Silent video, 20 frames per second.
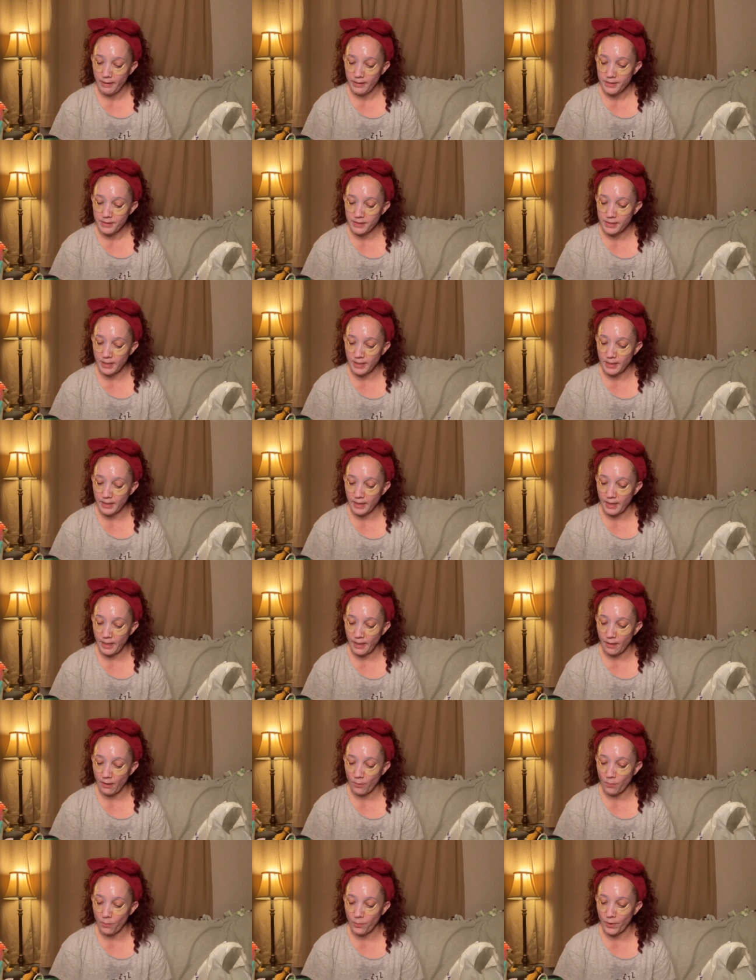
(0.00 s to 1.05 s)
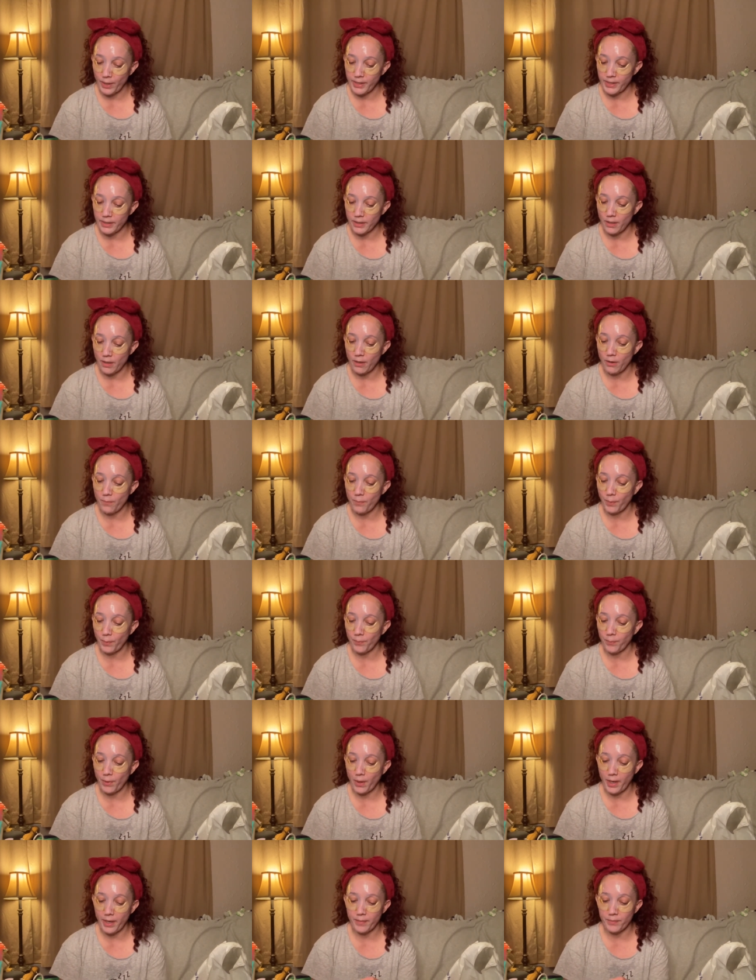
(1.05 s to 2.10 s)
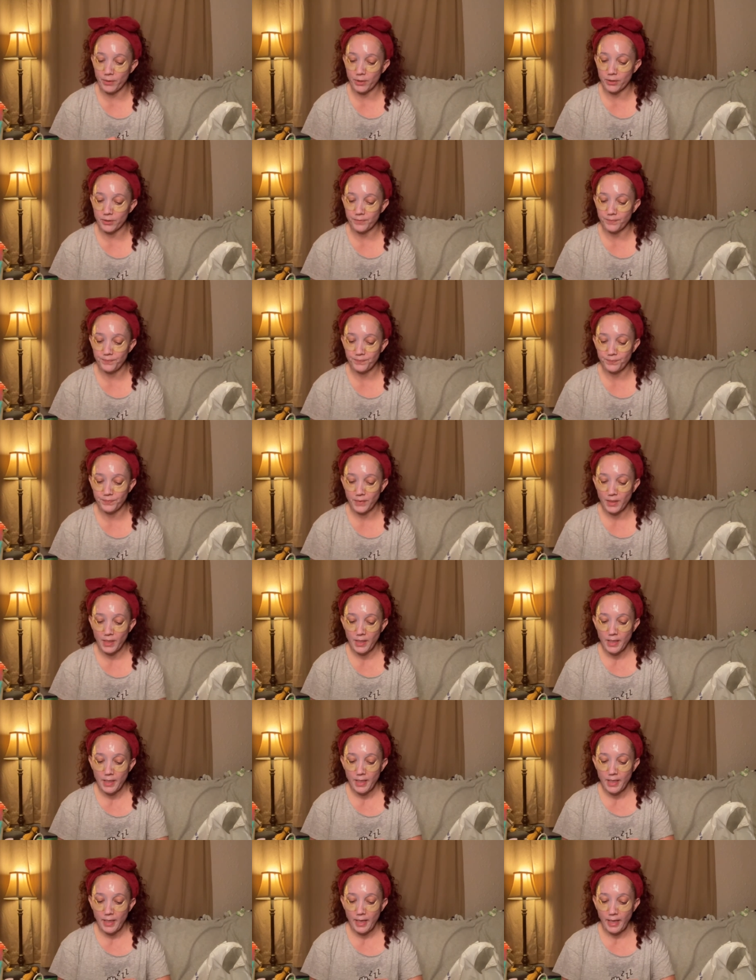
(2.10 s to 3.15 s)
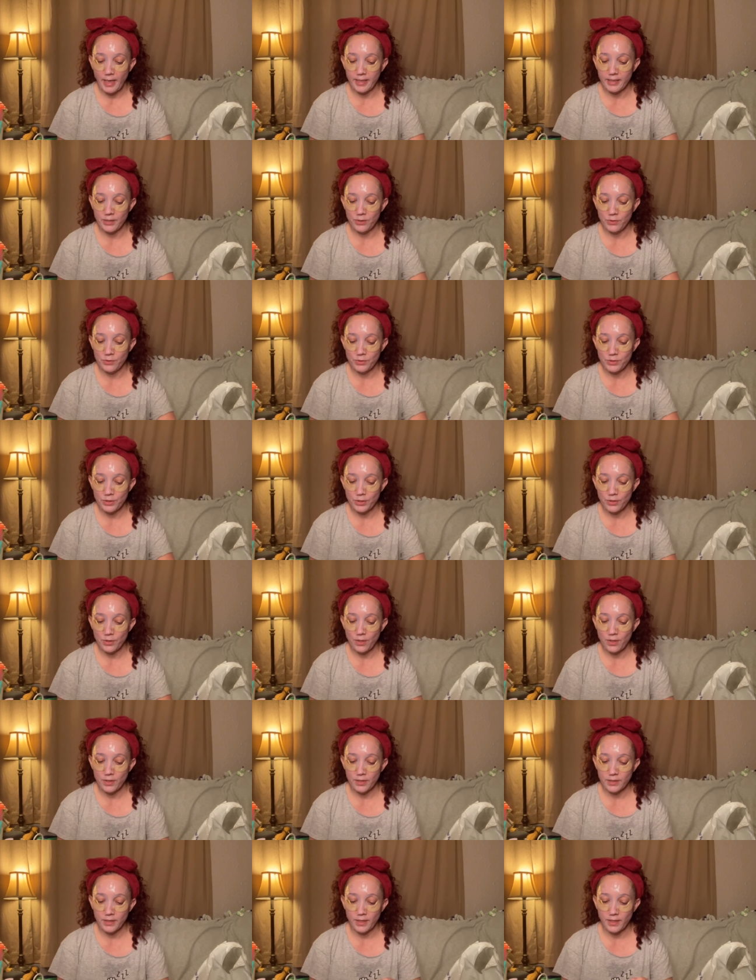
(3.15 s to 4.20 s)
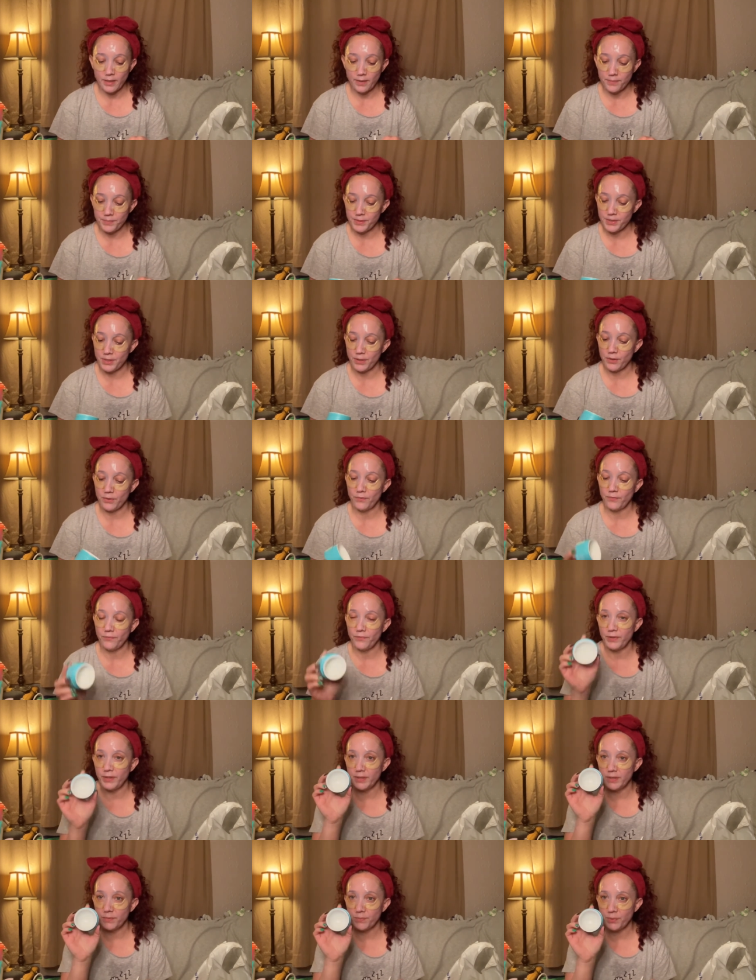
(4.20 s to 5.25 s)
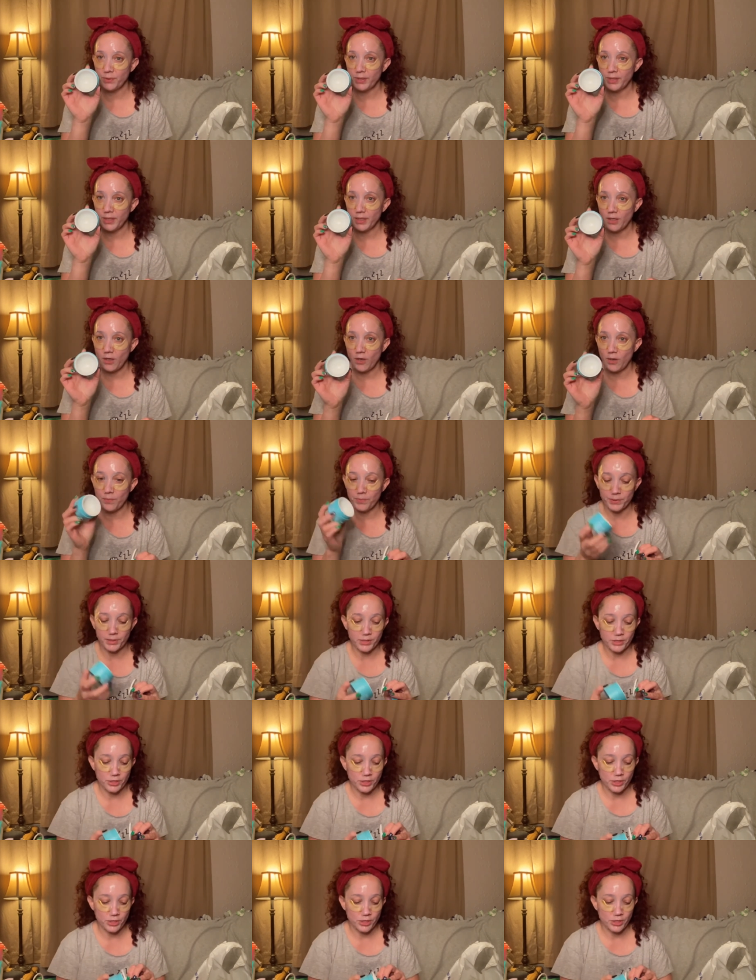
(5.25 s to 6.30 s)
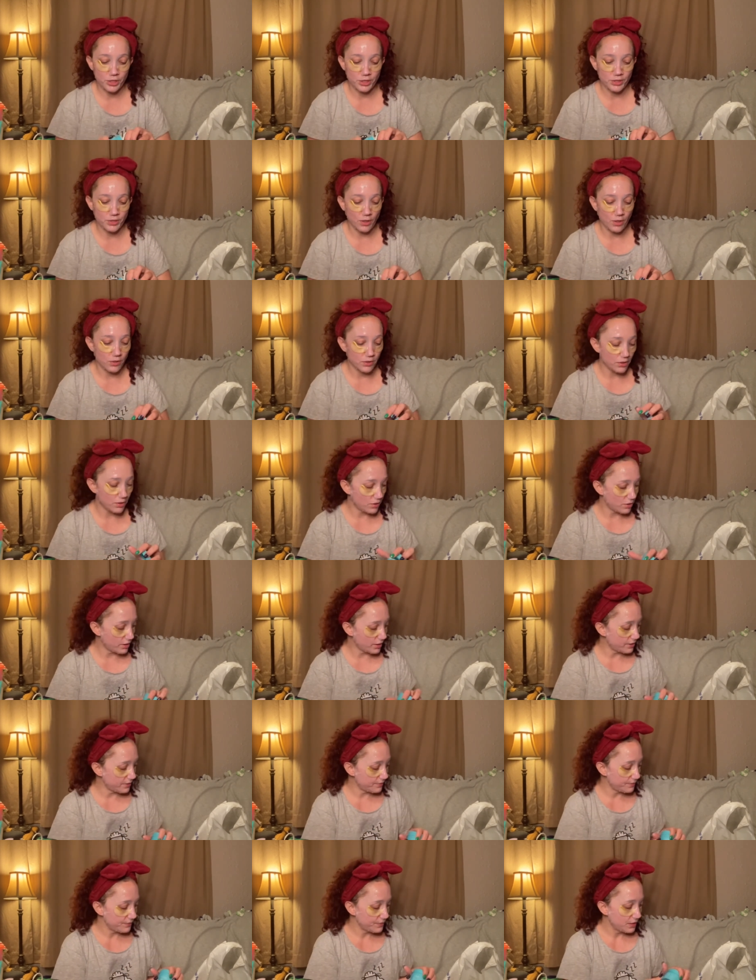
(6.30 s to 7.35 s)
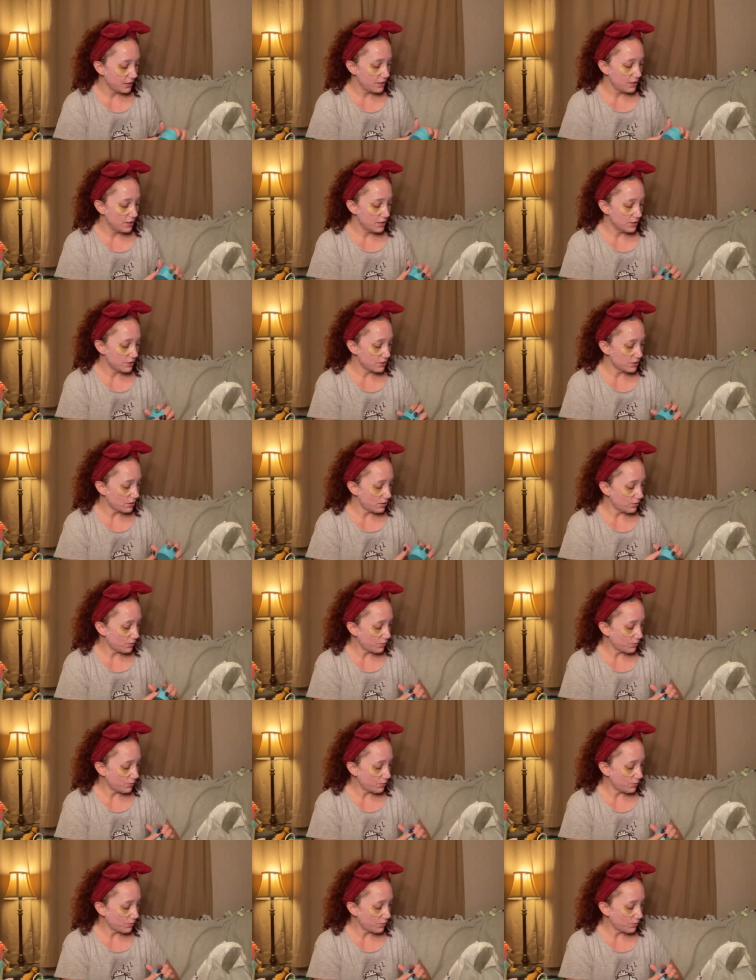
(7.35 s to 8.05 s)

Skincare Brighten Up Primer, I used her all up. So feeling pretty accomplished. She's all gone. So